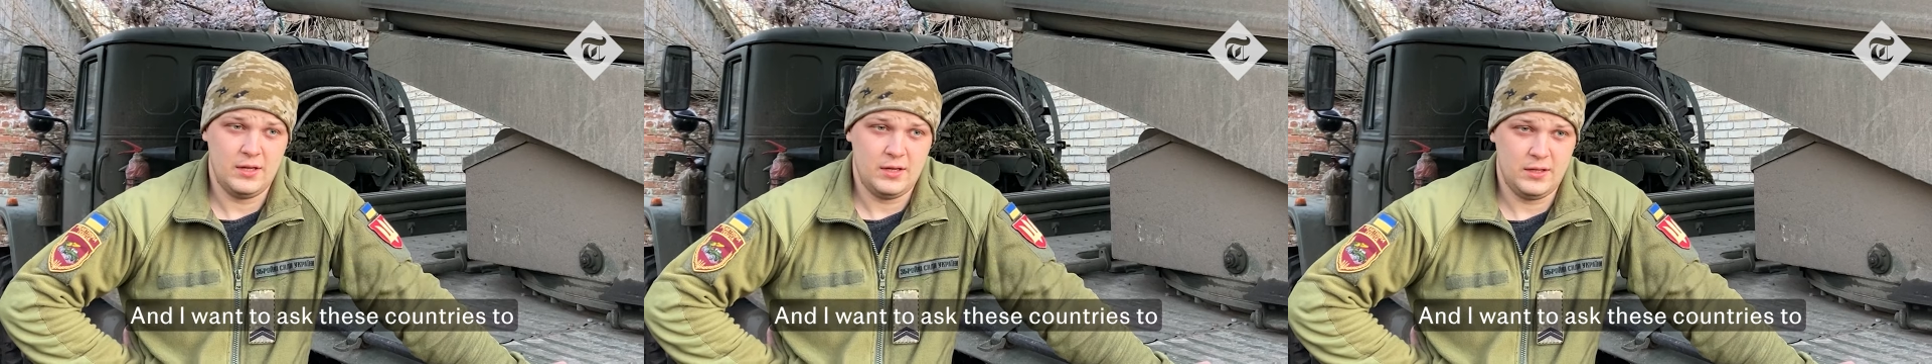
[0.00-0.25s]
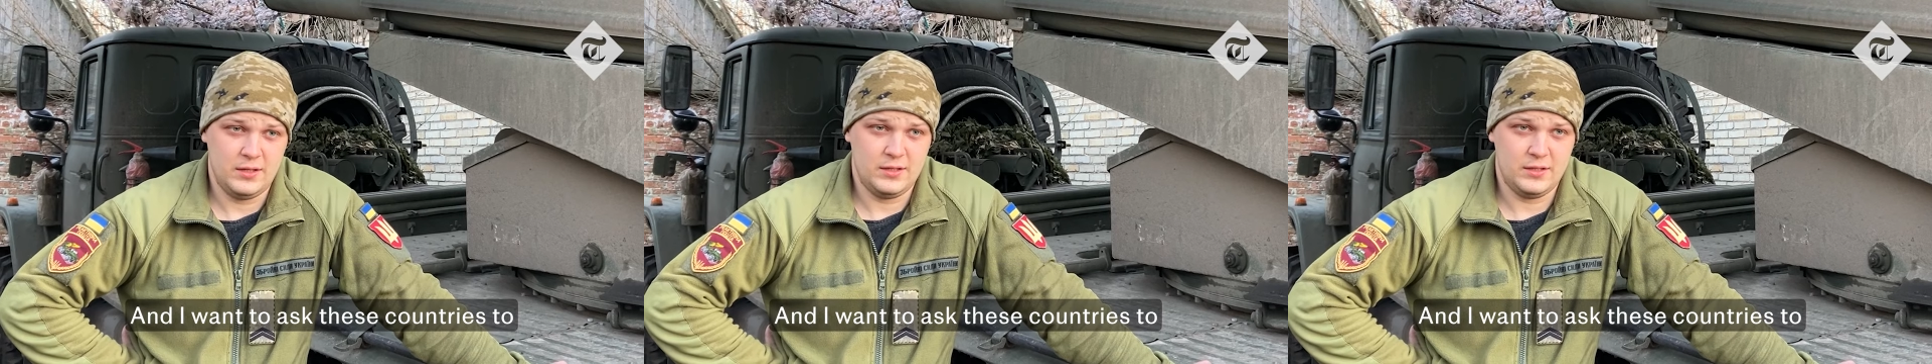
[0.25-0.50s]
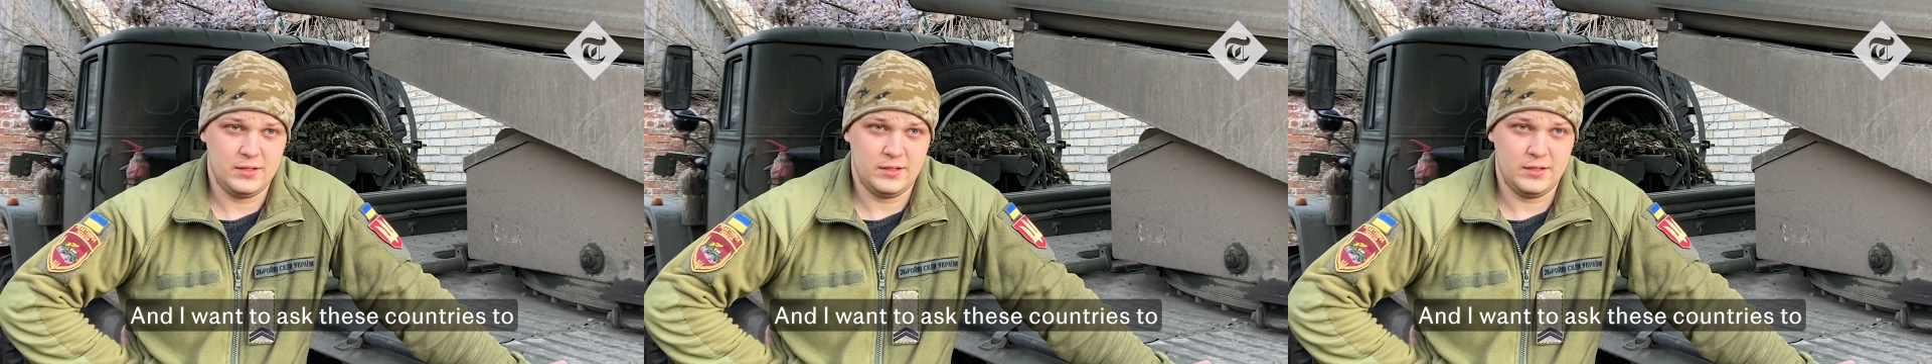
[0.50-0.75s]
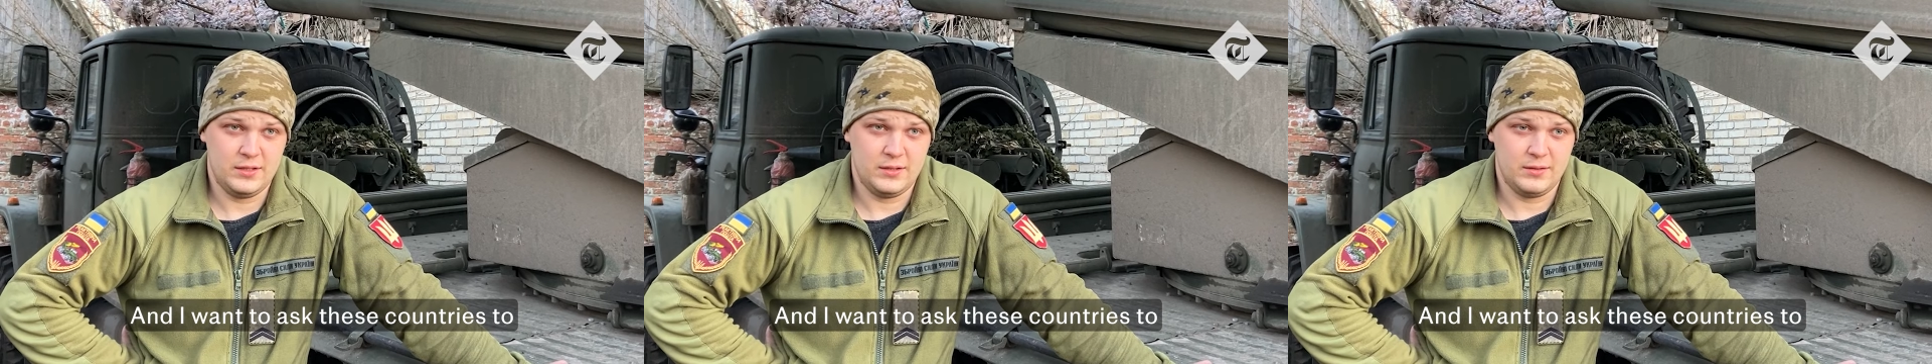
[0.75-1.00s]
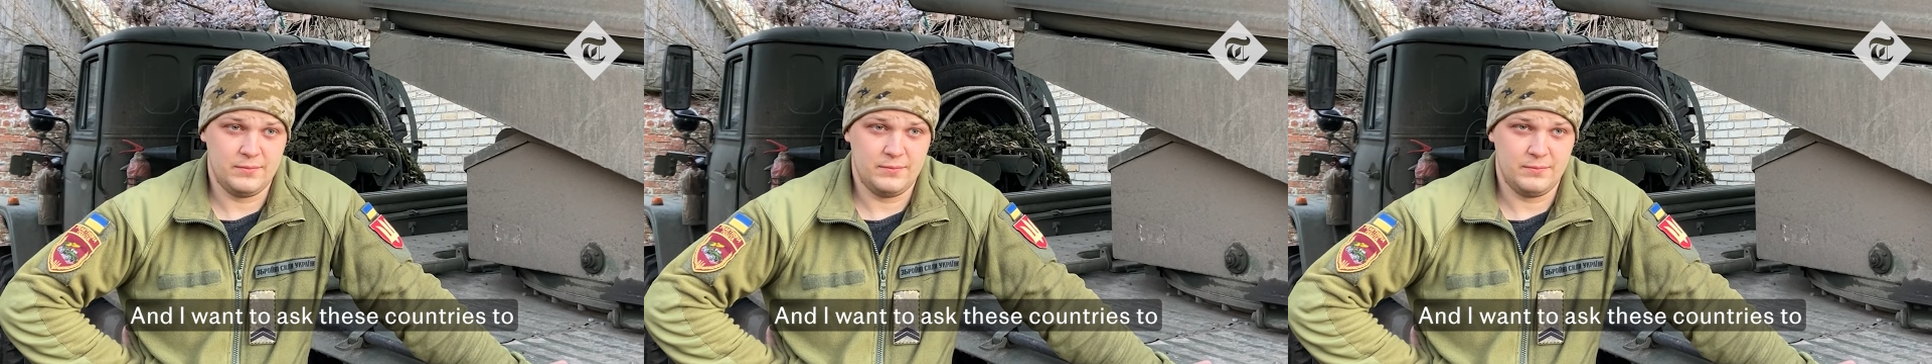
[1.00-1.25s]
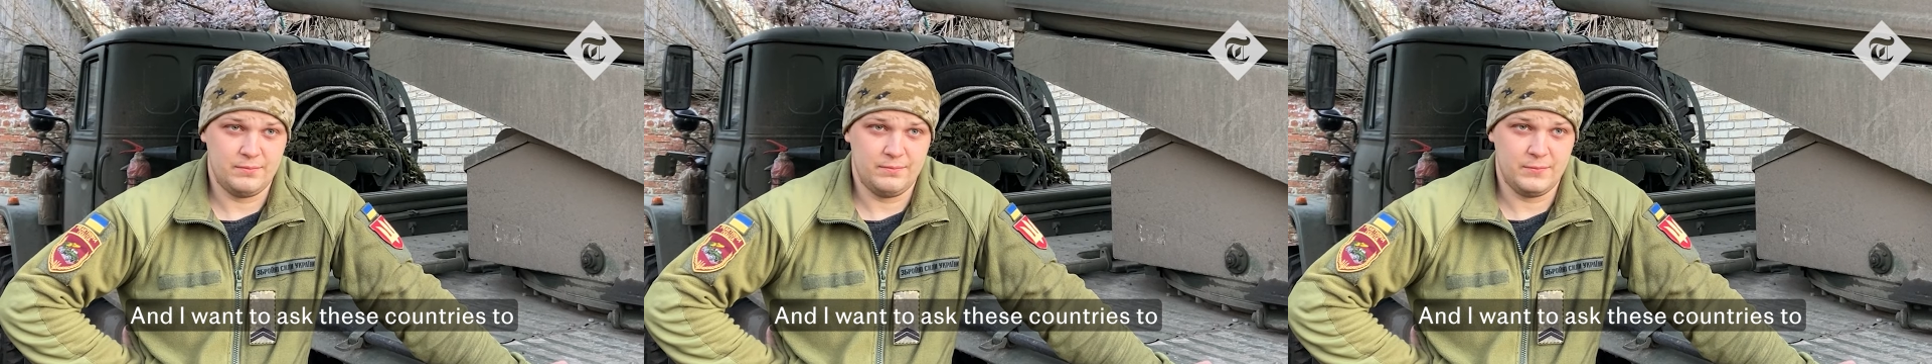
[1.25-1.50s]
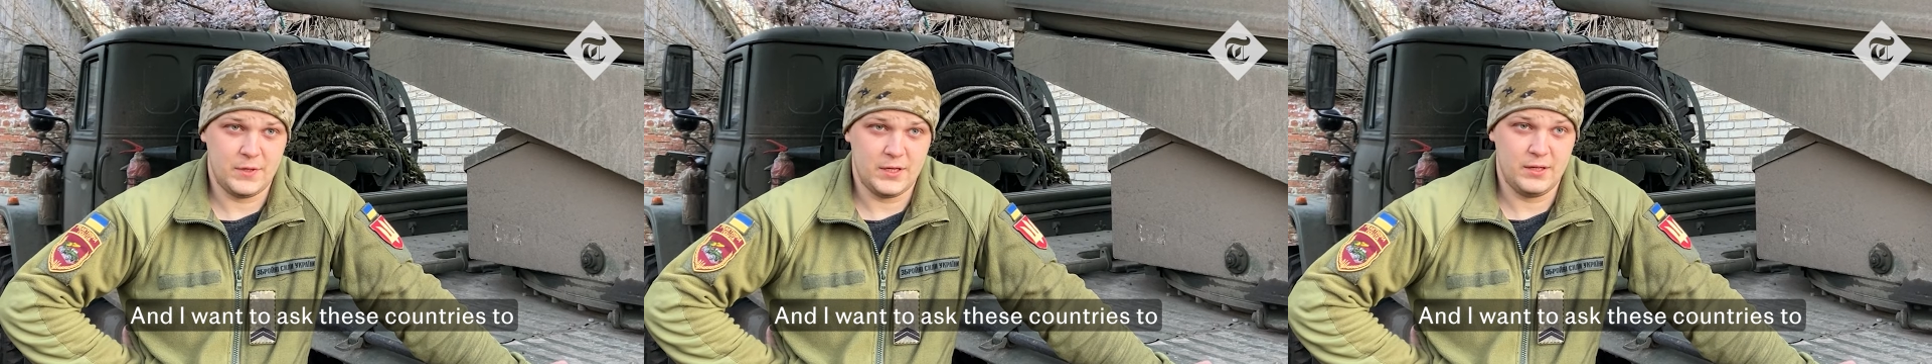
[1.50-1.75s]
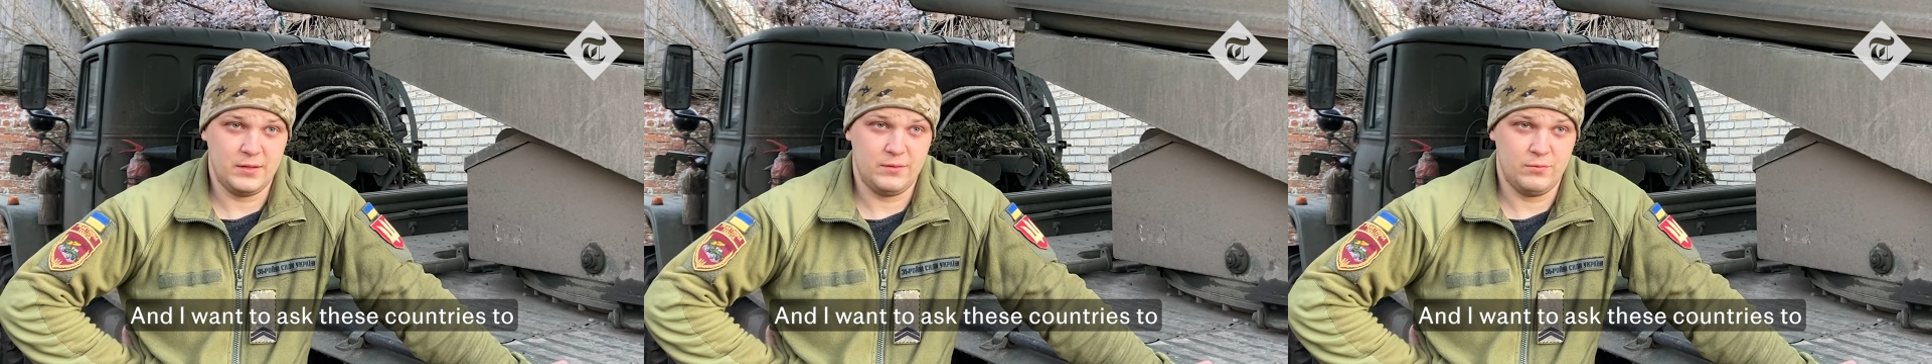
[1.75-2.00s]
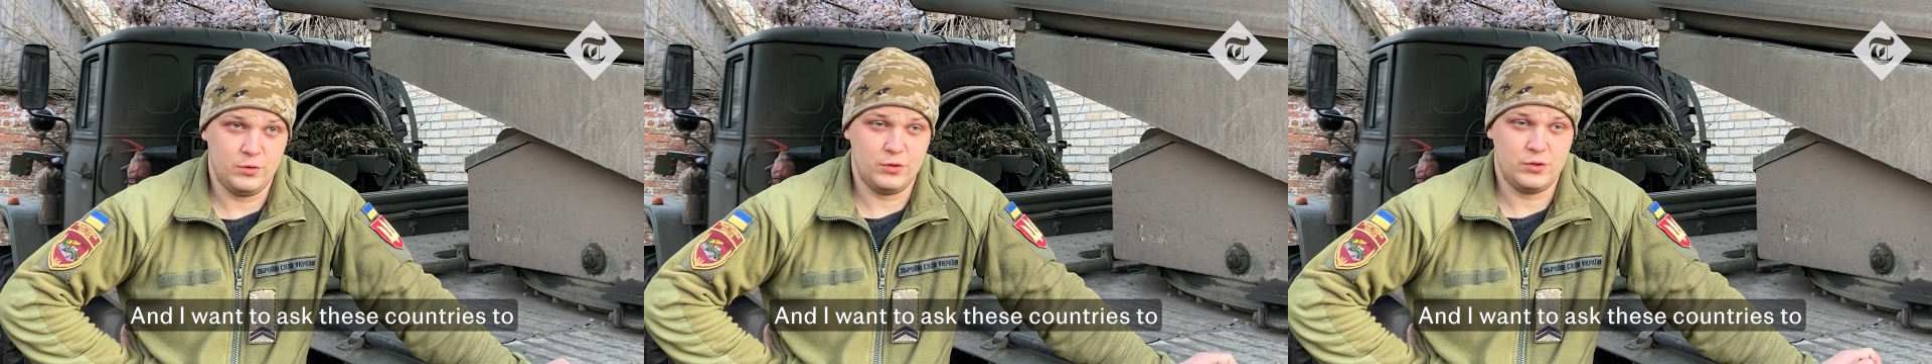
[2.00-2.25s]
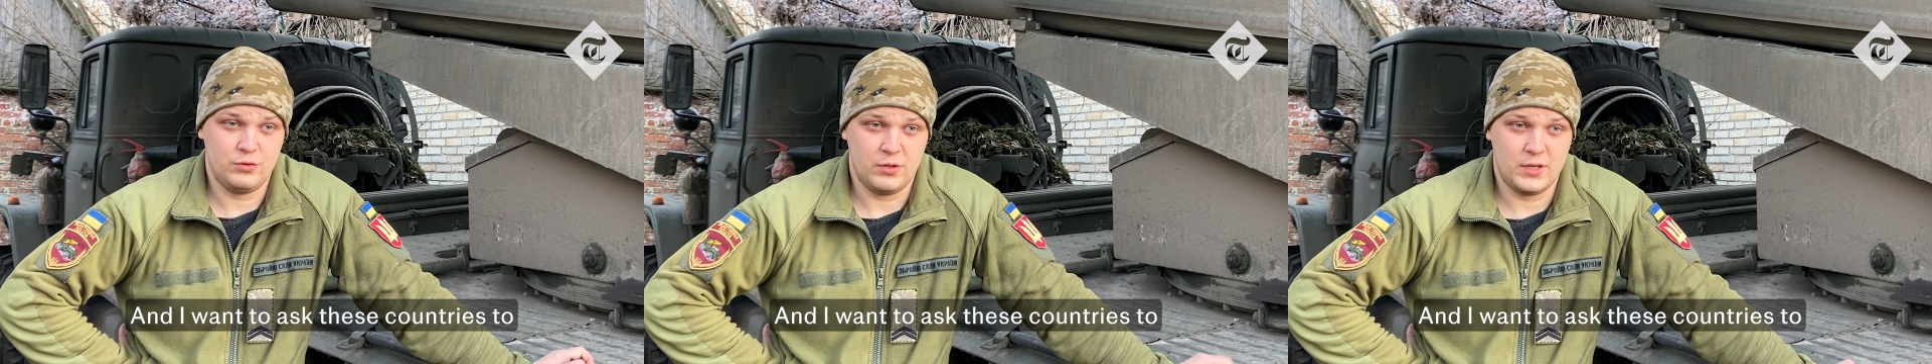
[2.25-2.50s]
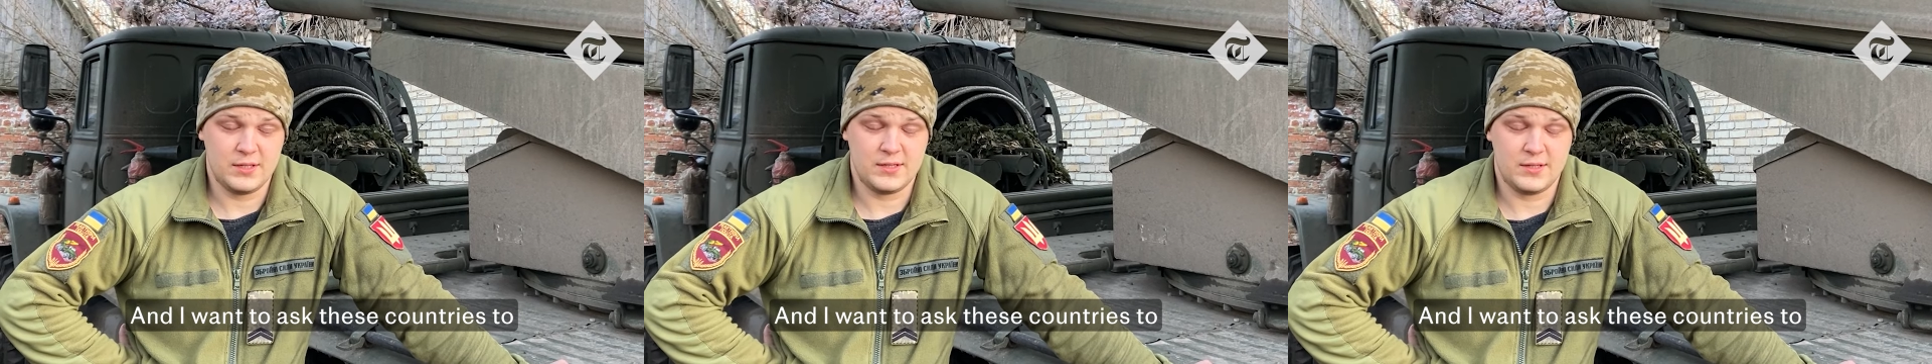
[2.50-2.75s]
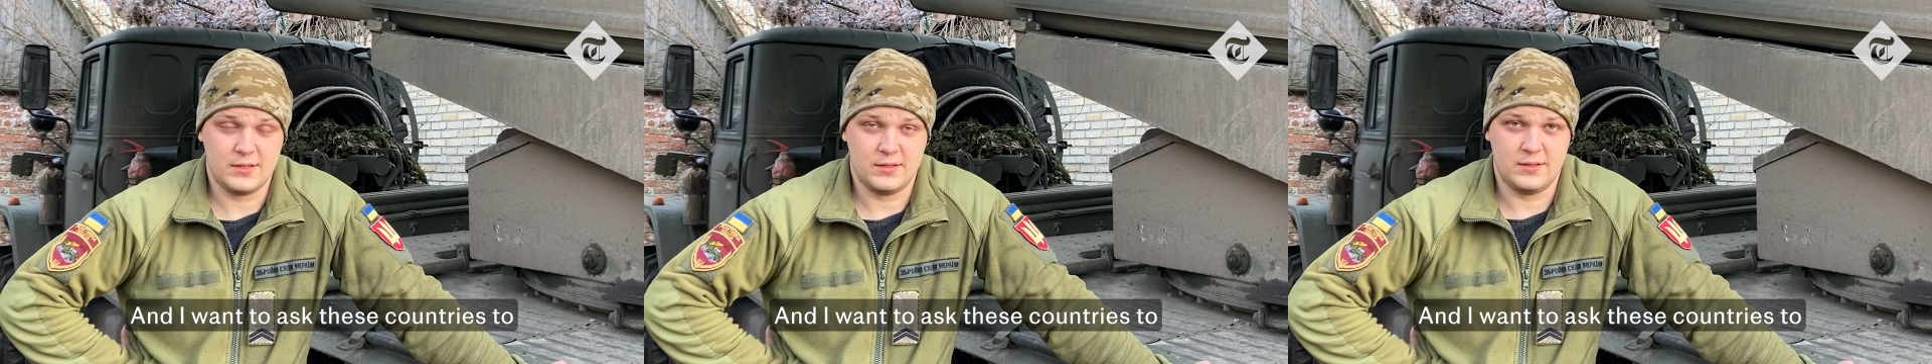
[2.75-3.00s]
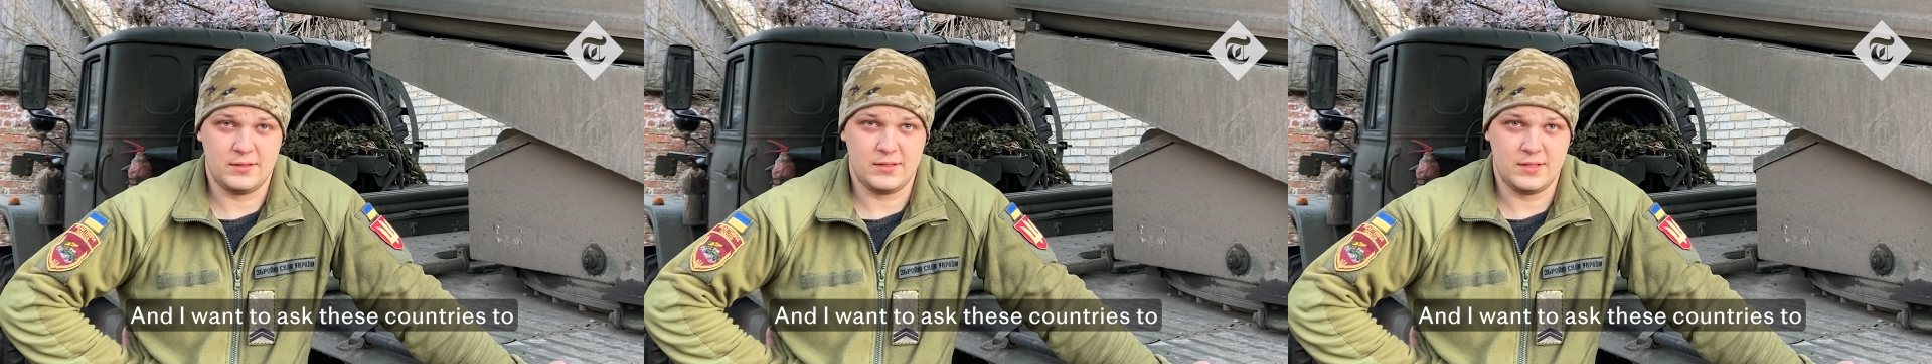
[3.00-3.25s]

and uh, I want to ask uh,